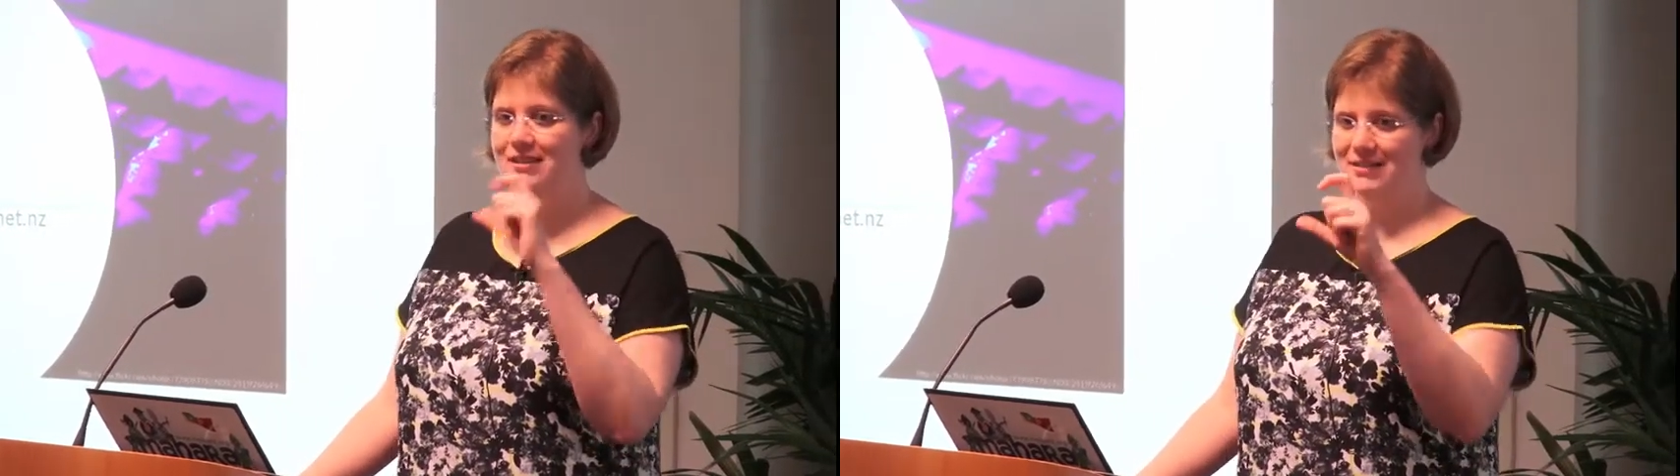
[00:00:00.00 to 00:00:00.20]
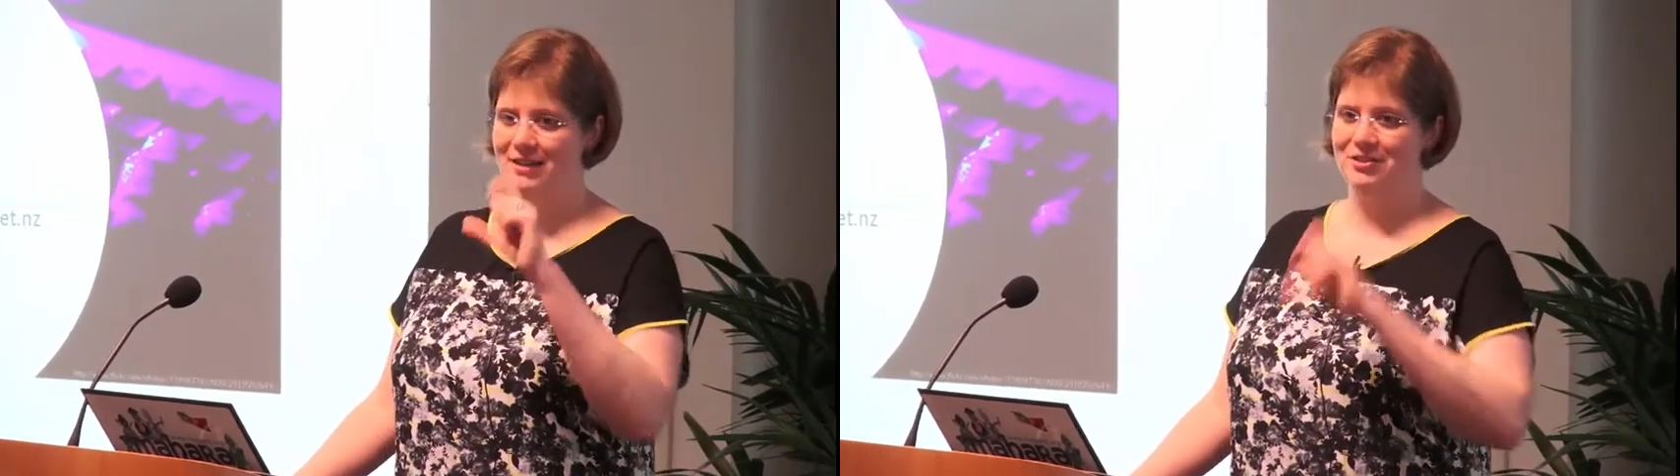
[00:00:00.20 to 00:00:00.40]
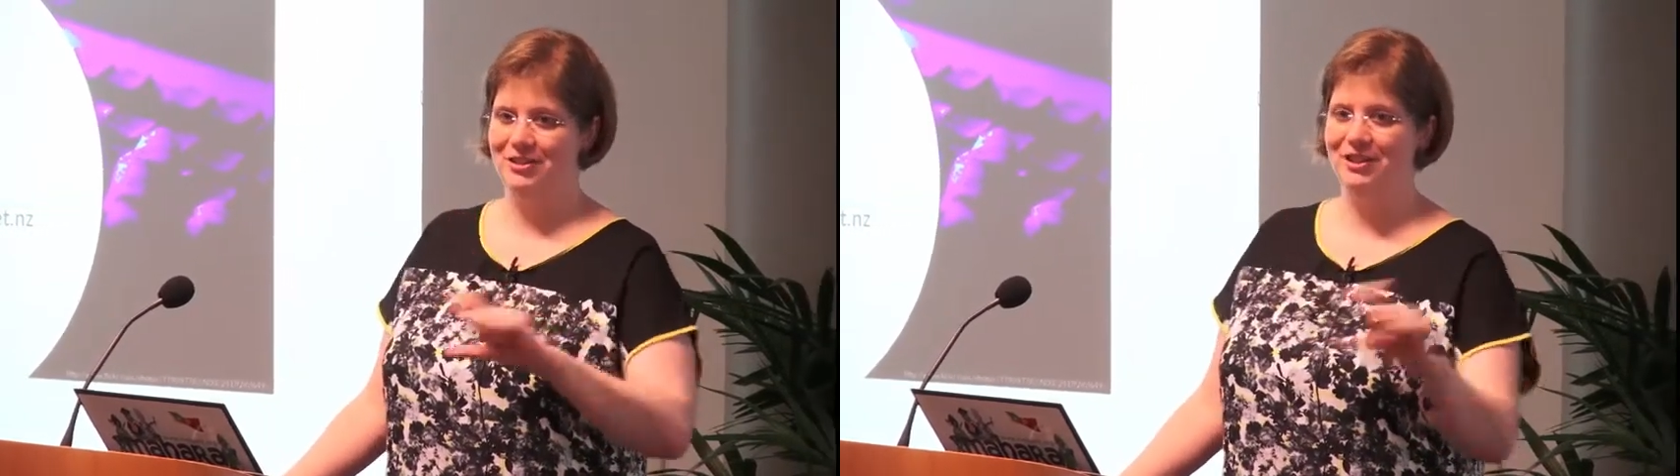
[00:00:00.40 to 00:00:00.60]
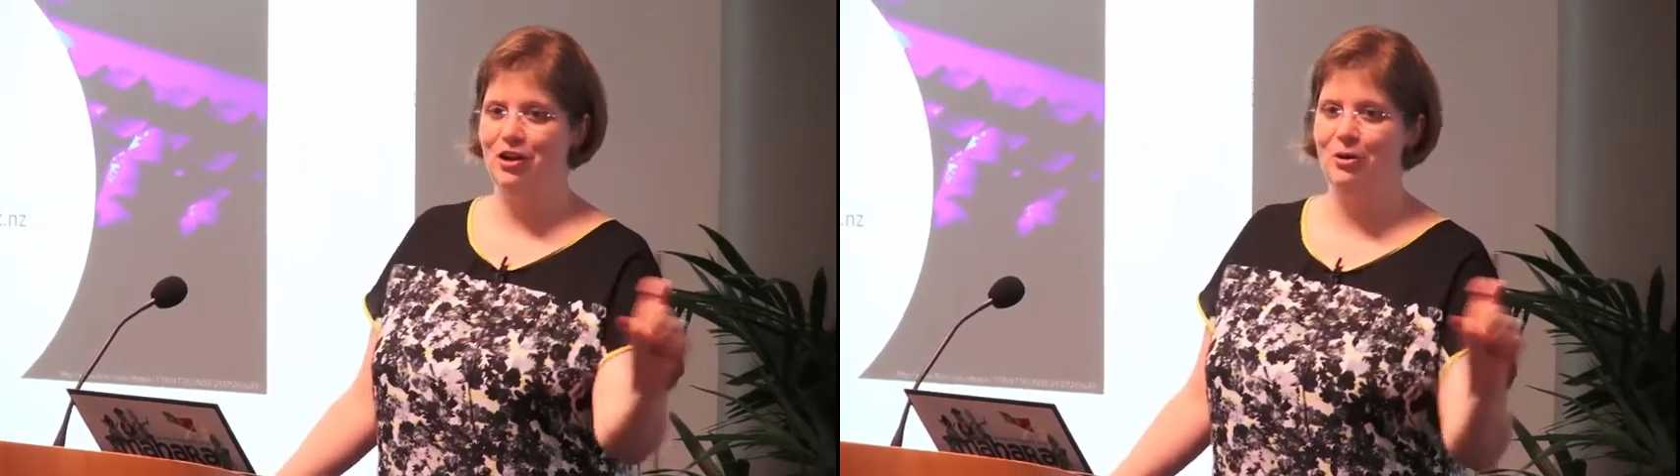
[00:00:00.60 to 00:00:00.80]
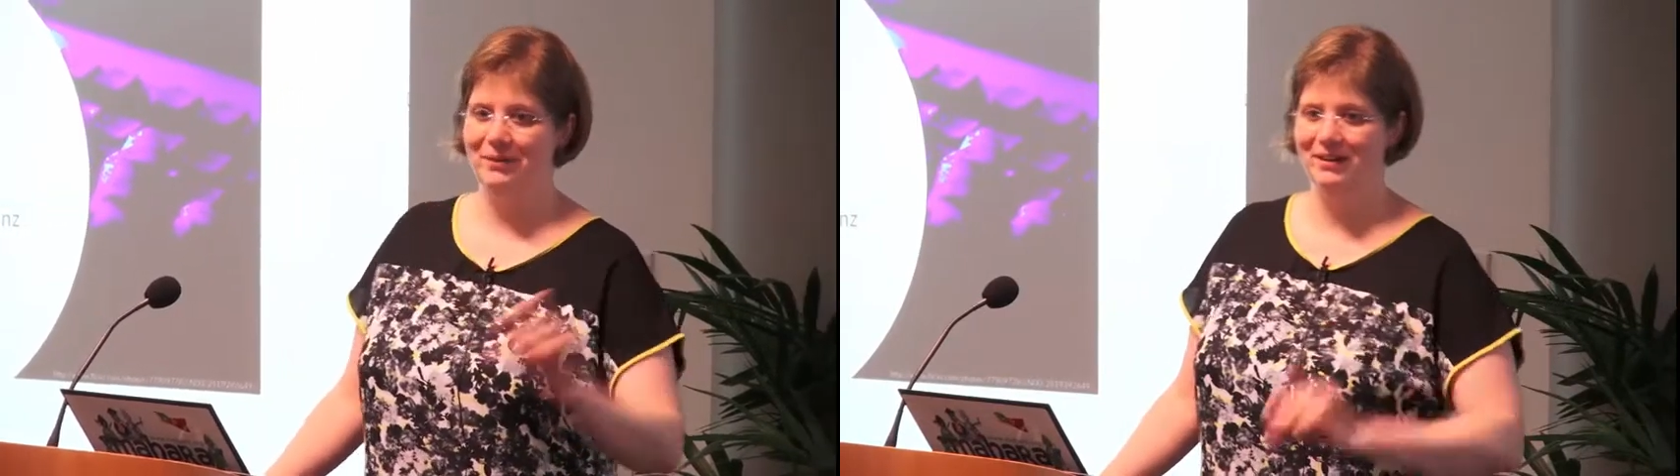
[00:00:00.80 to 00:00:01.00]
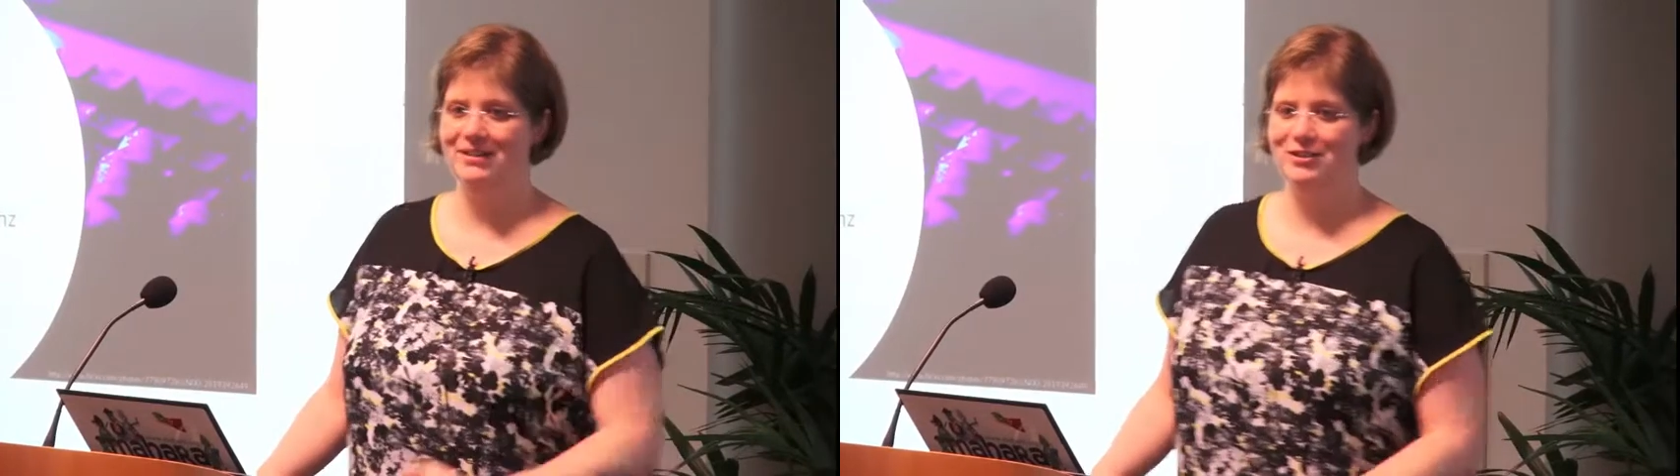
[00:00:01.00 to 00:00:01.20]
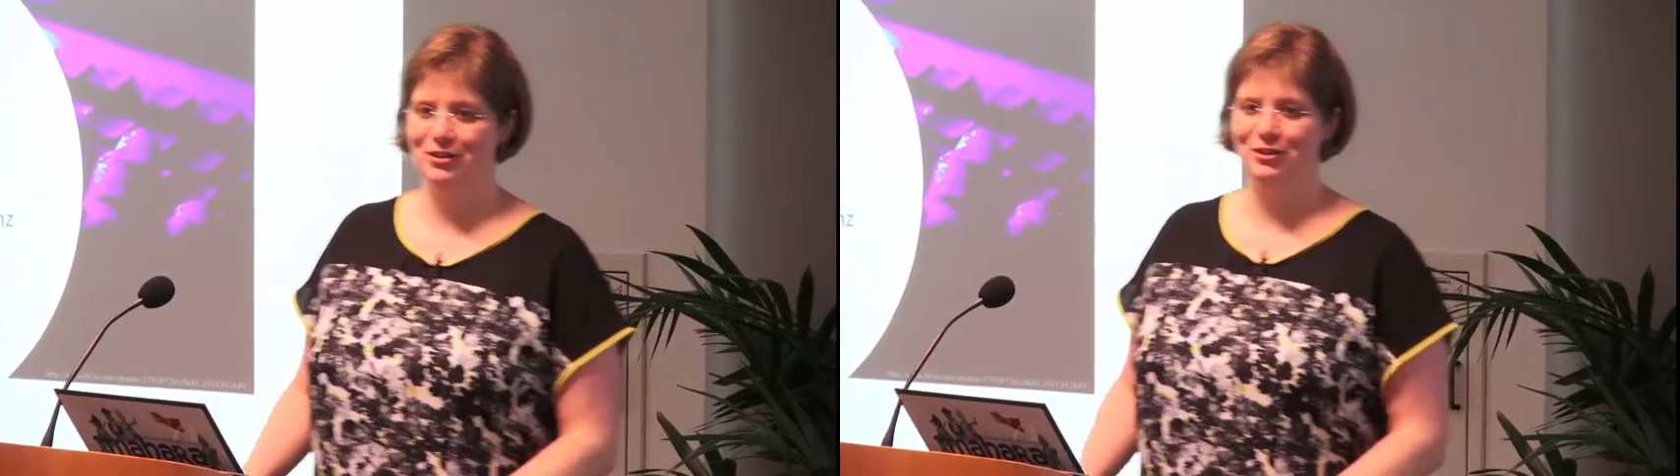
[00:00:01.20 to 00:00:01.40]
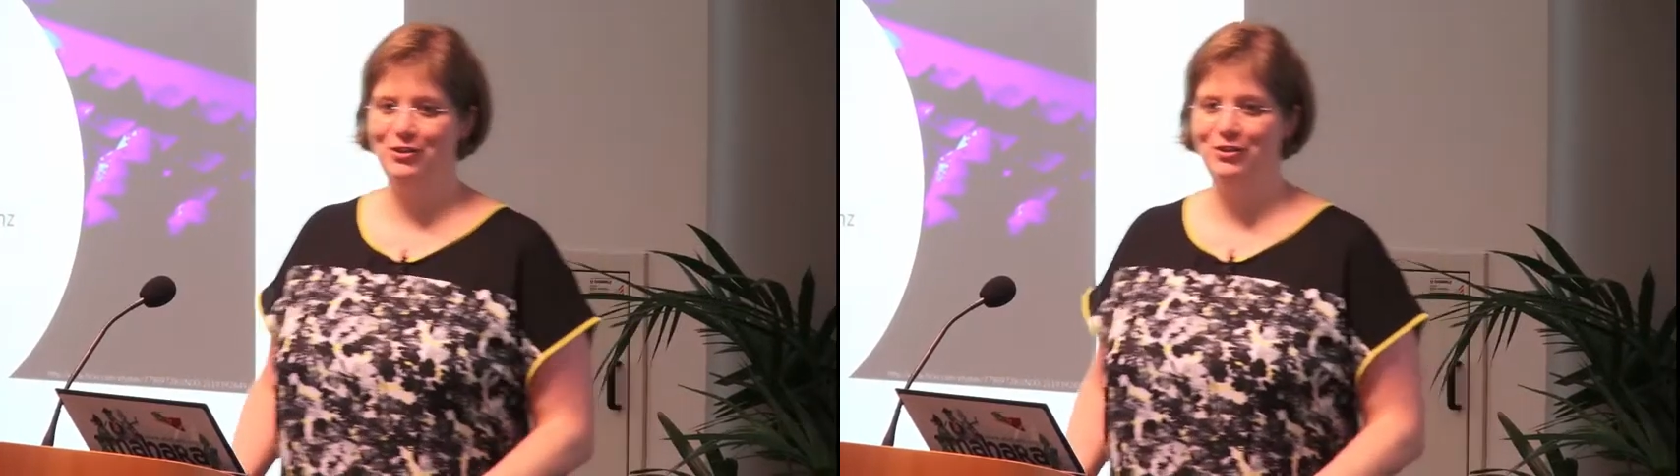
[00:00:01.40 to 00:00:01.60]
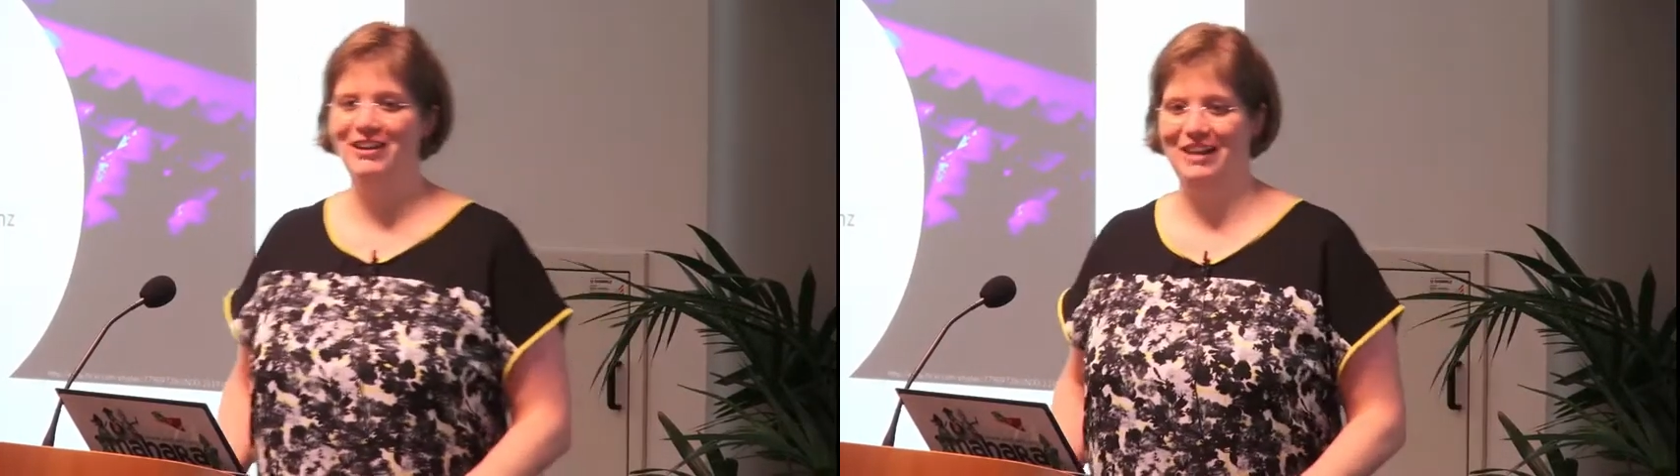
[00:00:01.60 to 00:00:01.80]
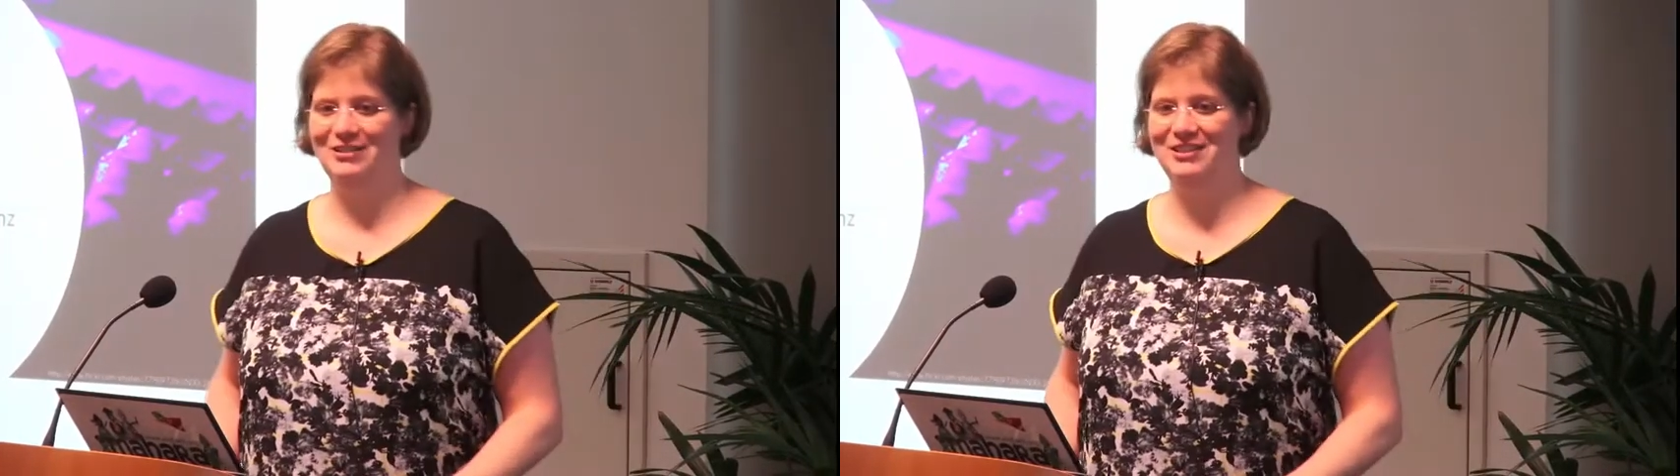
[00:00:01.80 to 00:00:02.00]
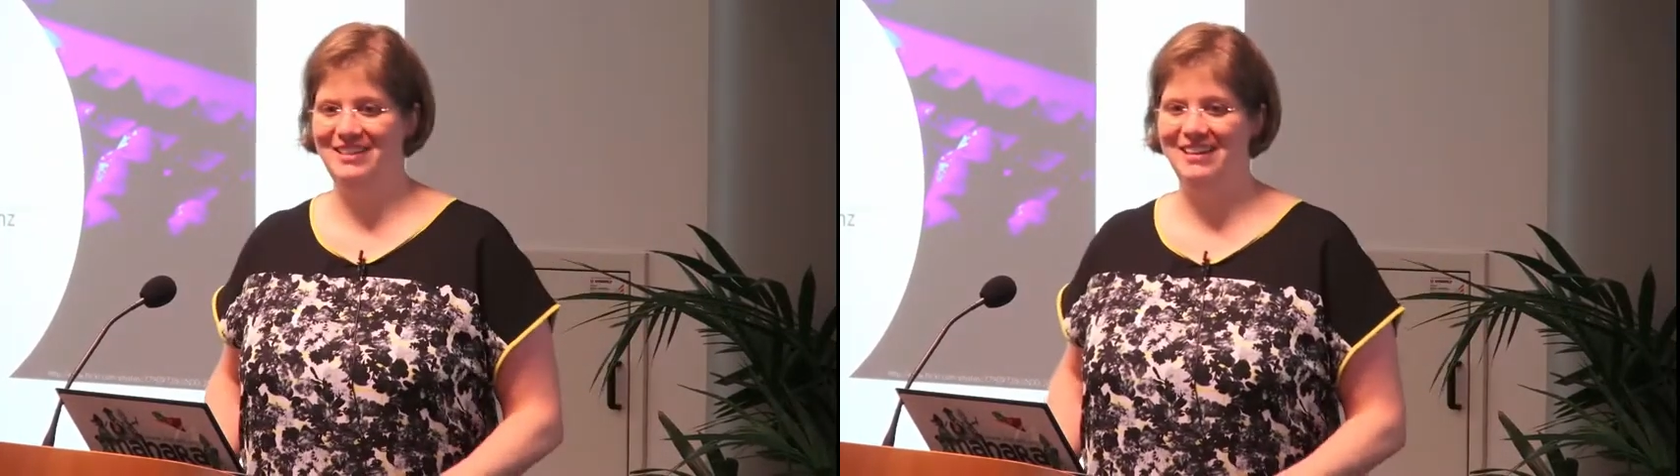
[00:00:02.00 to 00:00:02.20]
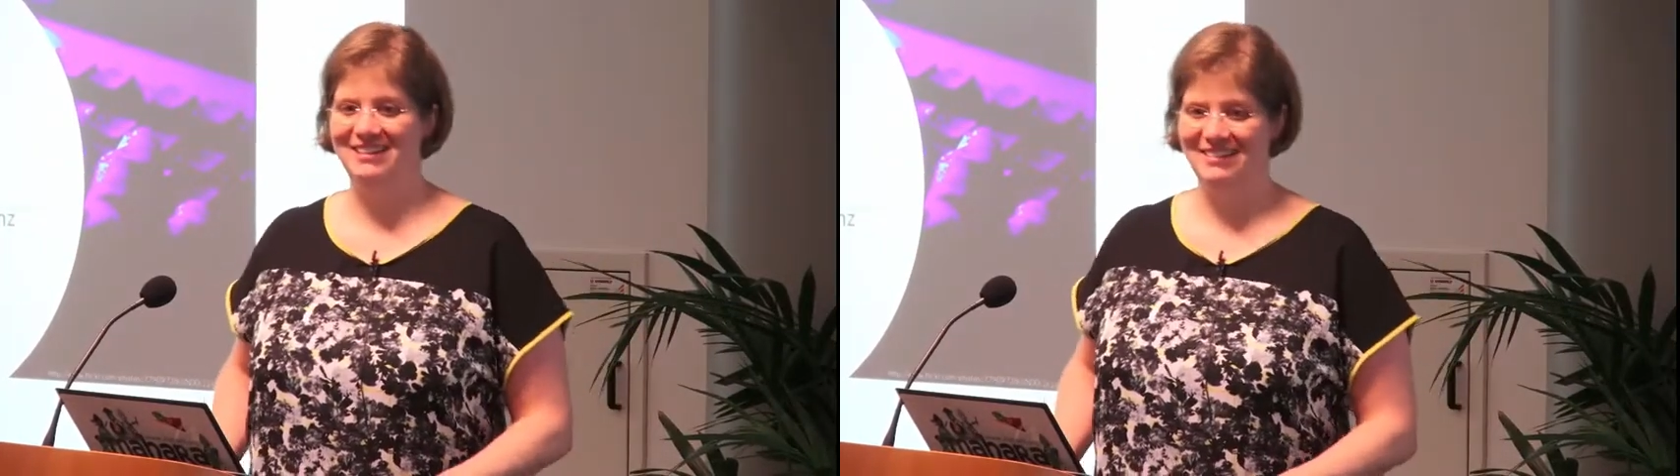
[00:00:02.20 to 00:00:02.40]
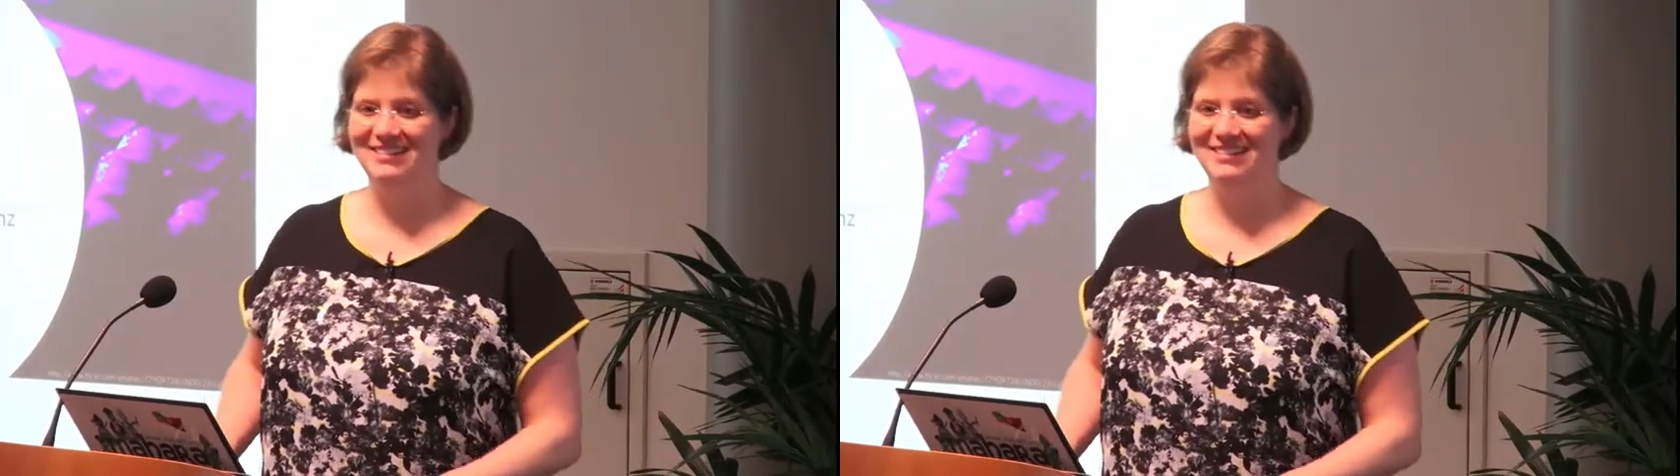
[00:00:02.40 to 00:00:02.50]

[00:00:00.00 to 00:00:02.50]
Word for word: is actually copied into the new account then.